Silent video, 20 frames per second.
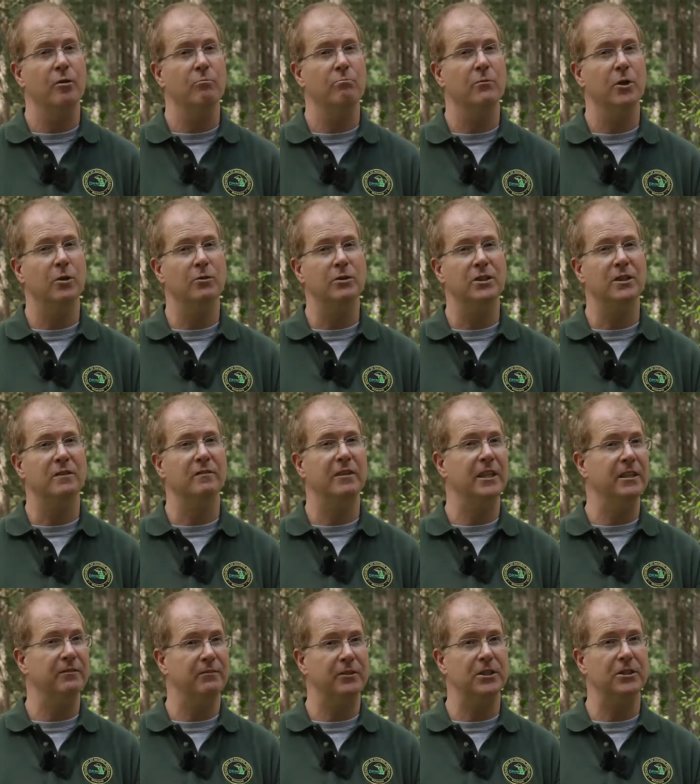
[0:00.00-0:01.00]
Most of the
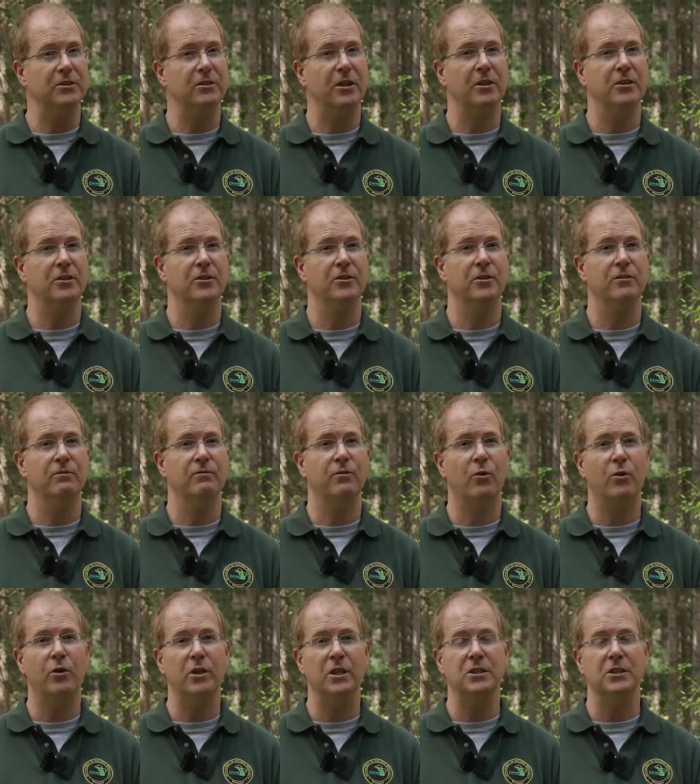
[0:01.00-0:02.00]
infrastructure in a
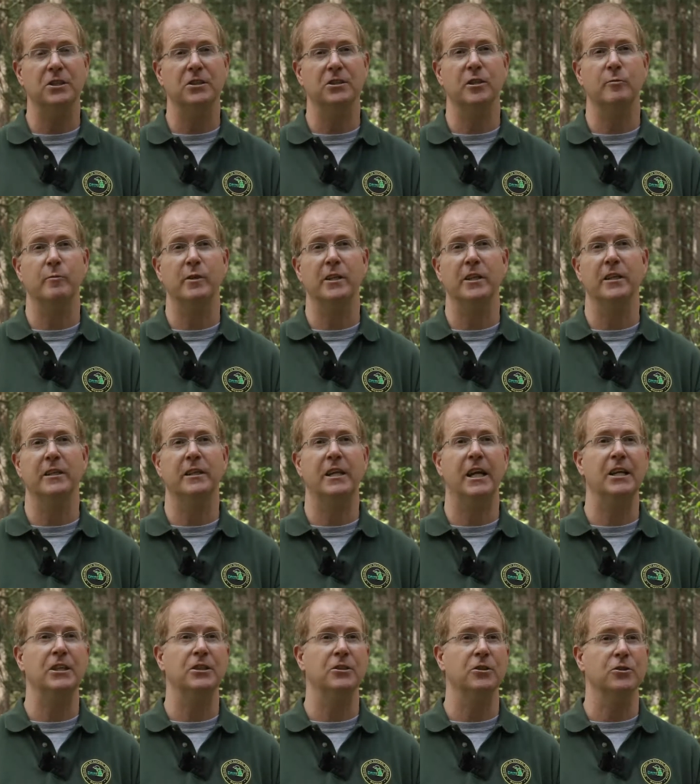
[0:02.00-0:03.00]
forest is going to be the
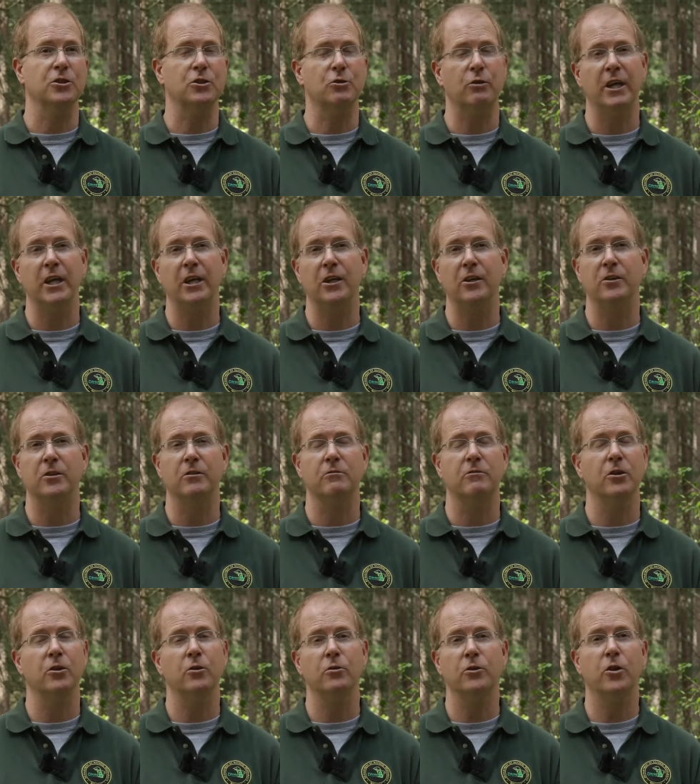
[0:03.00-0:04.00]
occasional trail or
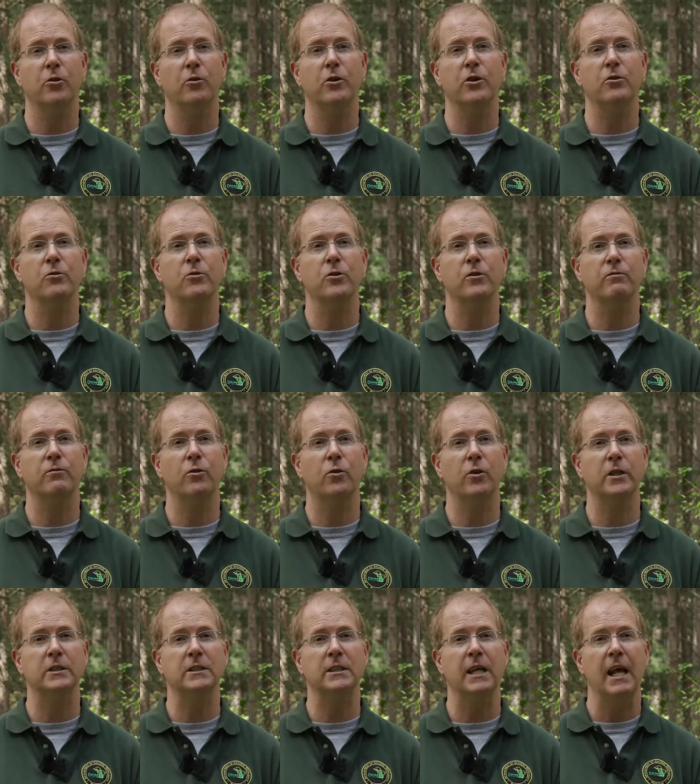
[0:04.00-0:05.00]
road going through the
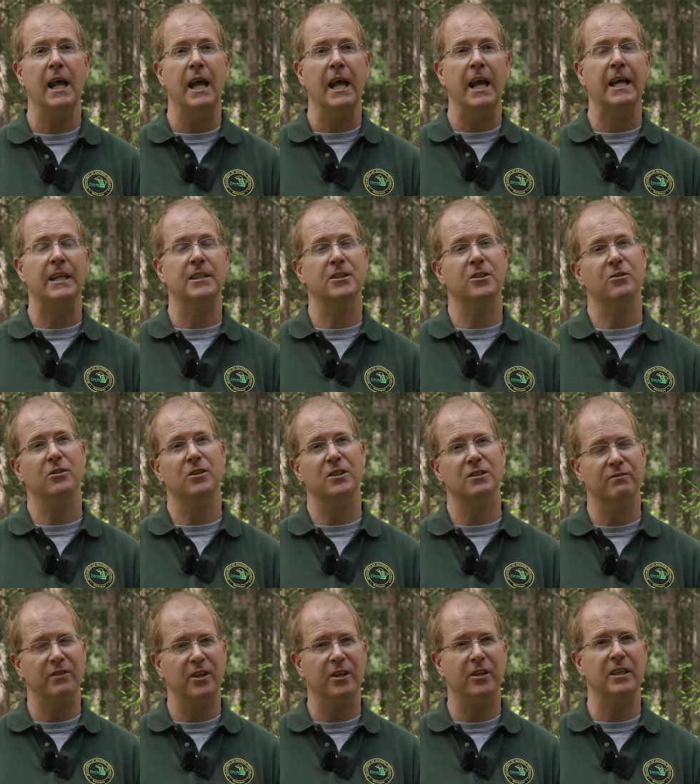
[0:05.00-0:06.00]
forest, and so there's
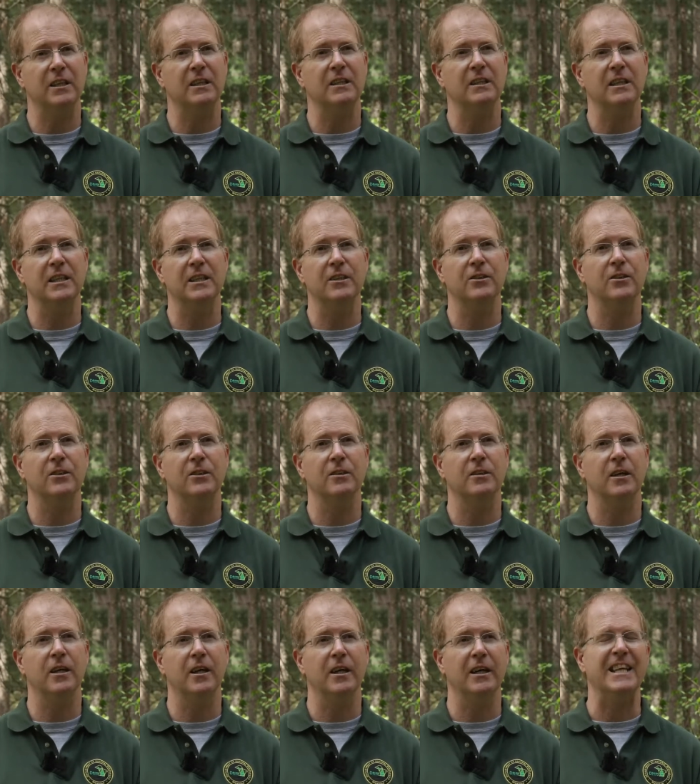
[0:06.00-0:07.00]
very
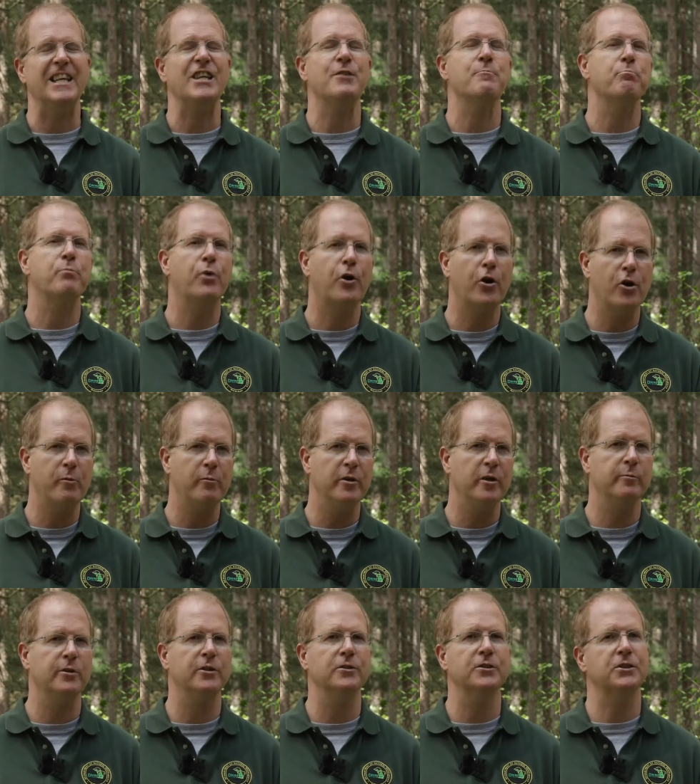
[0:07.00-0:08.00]
little uh,
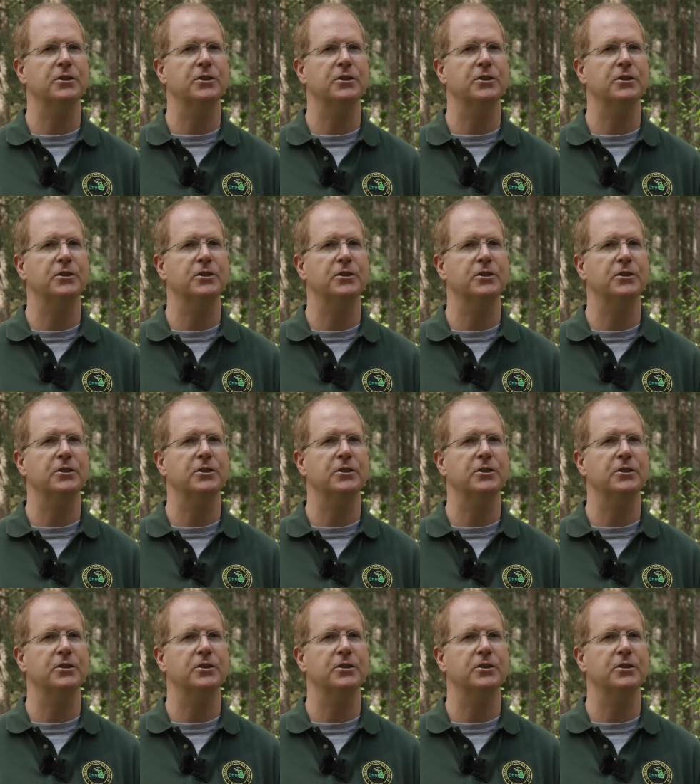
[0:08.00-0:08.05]
impermeable